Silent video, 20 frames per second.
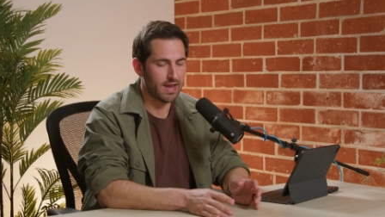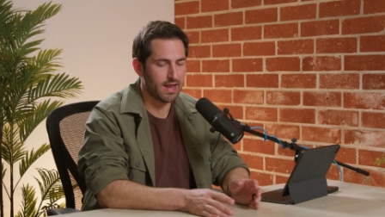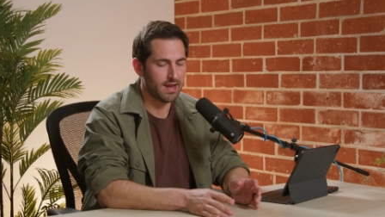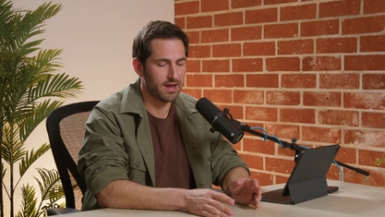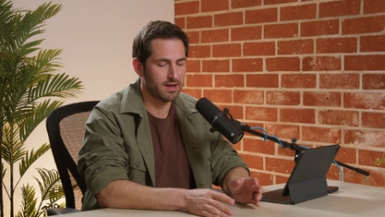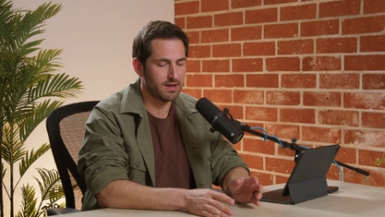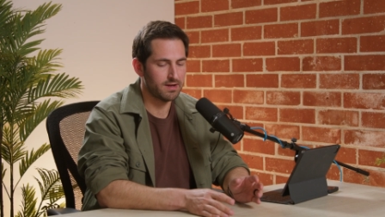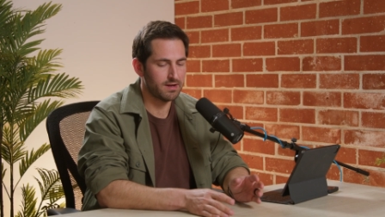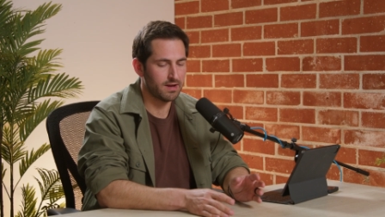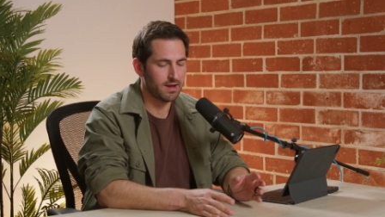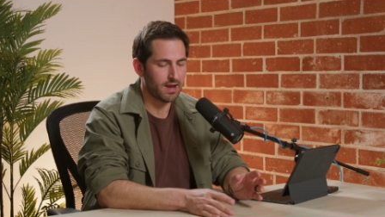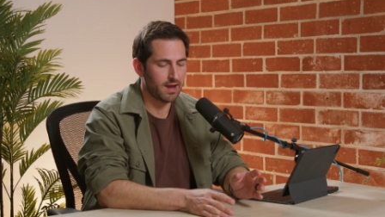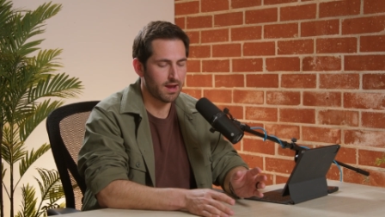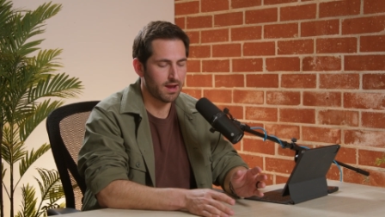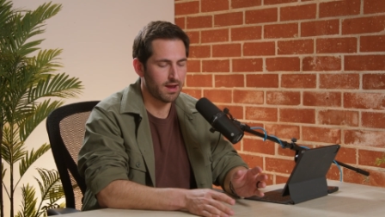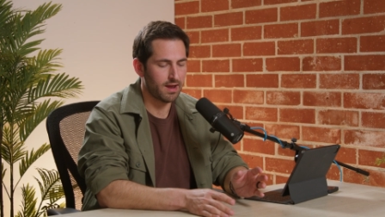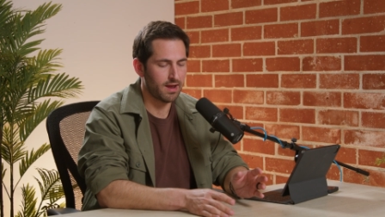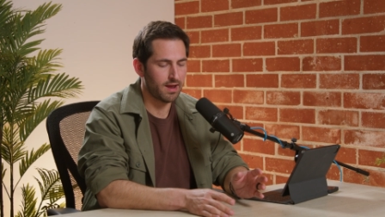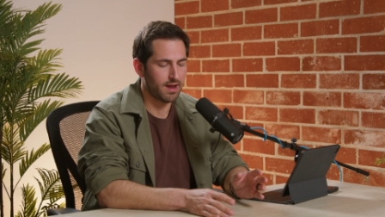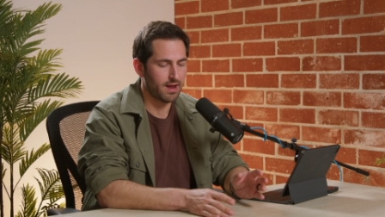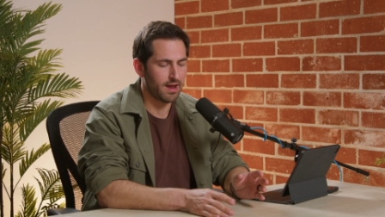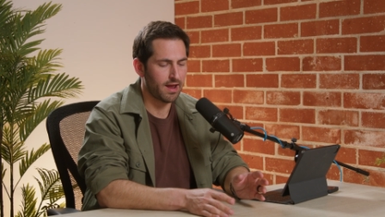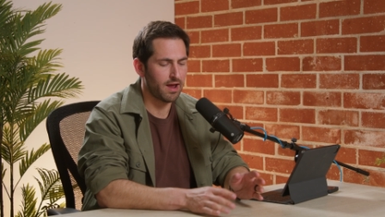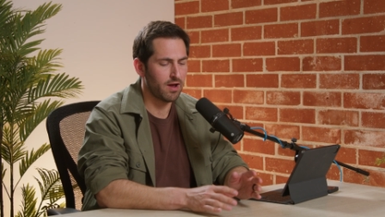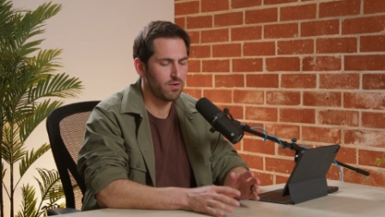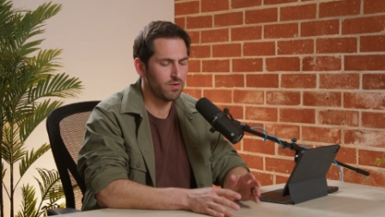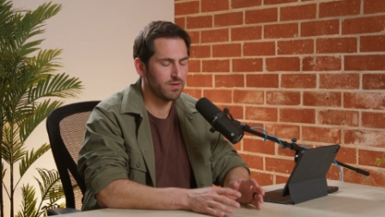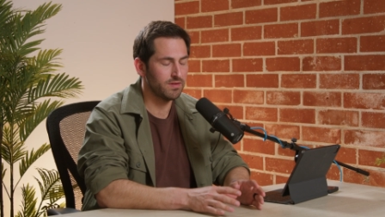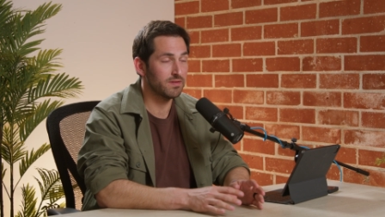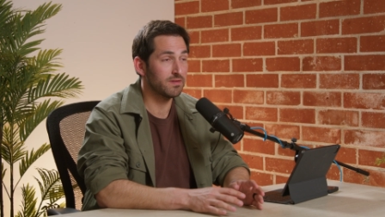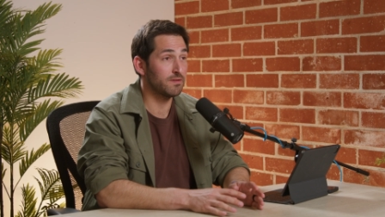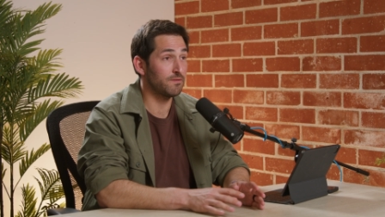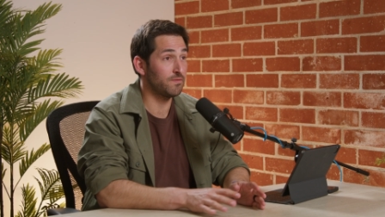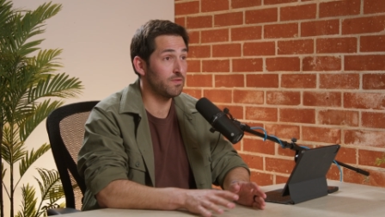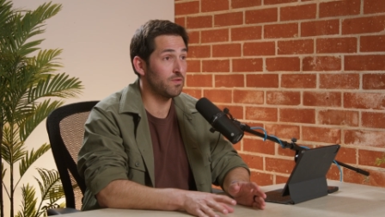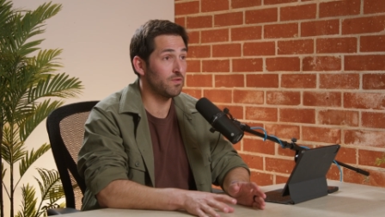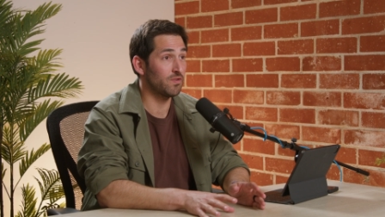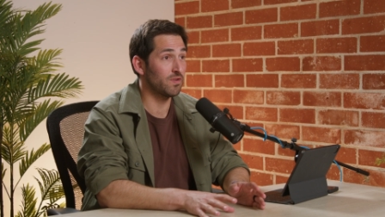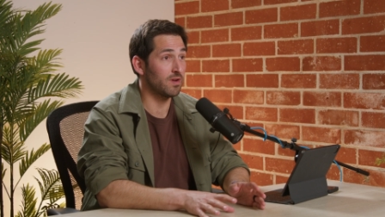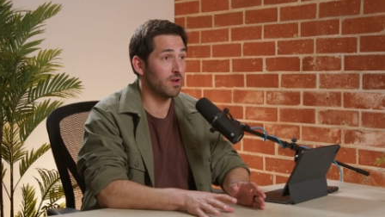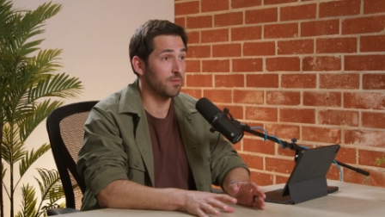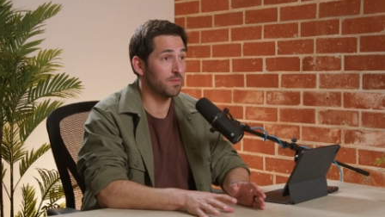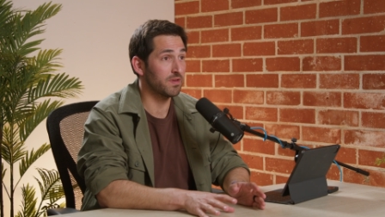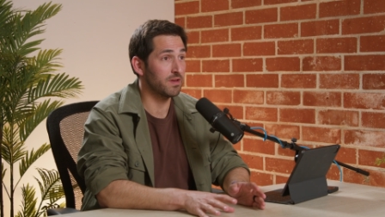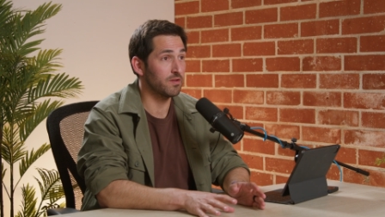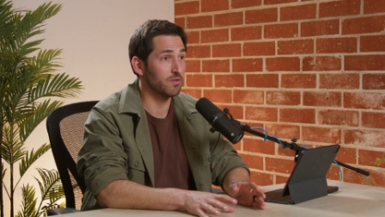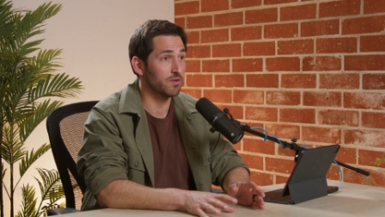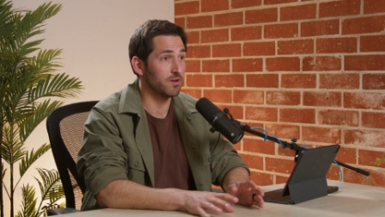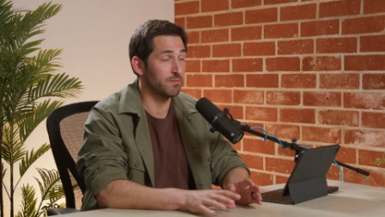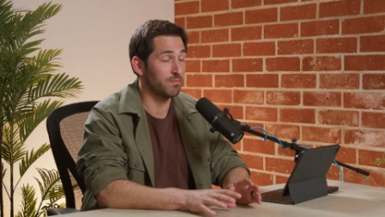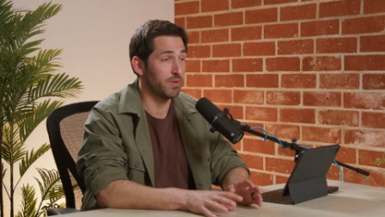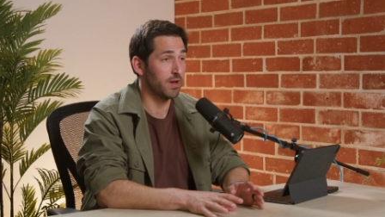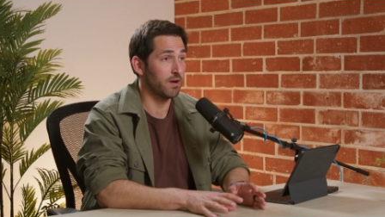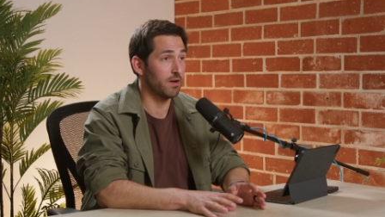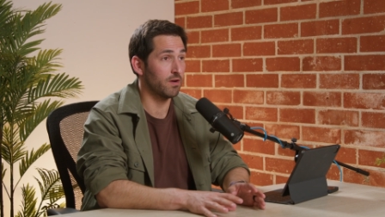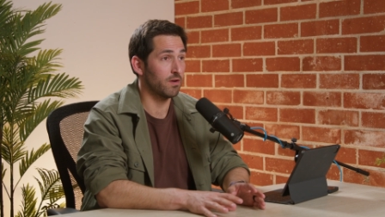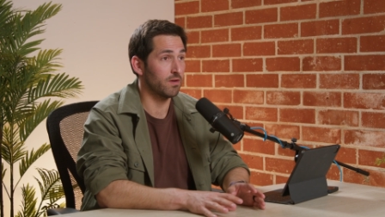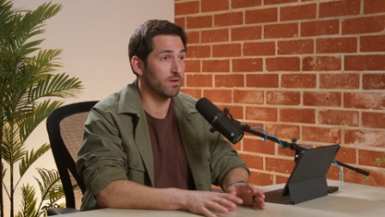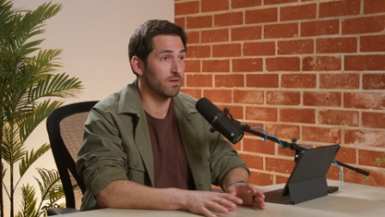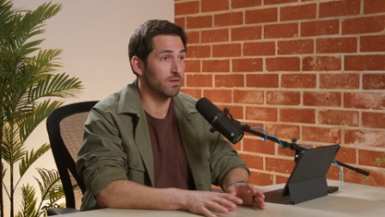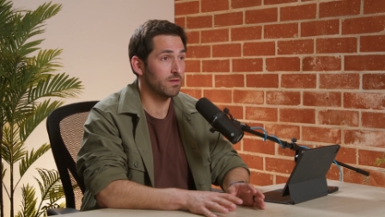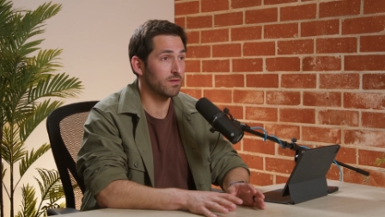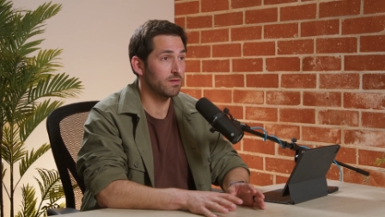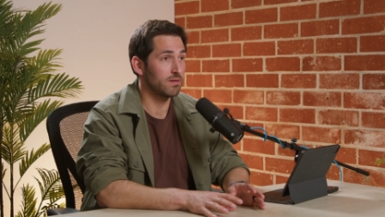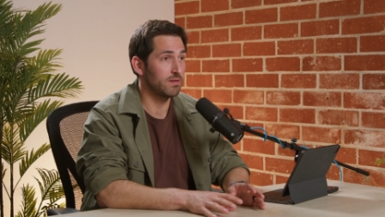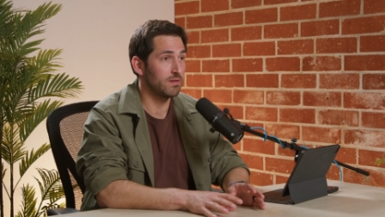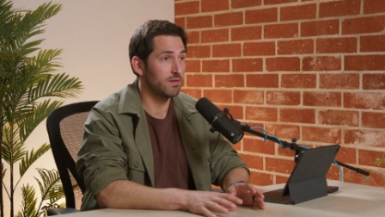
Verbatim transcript: and how does the diffusion upscaler compare